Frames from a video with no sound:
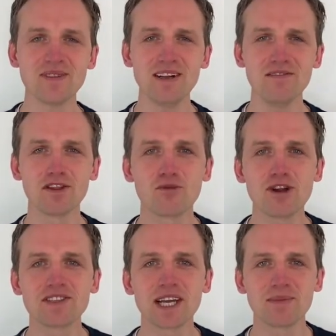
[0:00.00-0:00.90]
For the
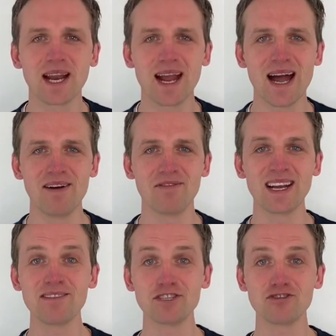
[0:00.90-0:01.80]
brief time that I have, I'd
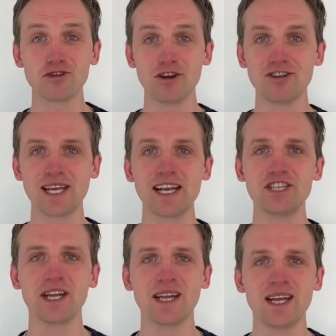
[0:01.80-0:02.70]
love to draw your
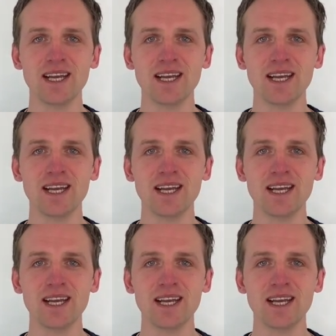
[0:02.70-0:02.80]
attention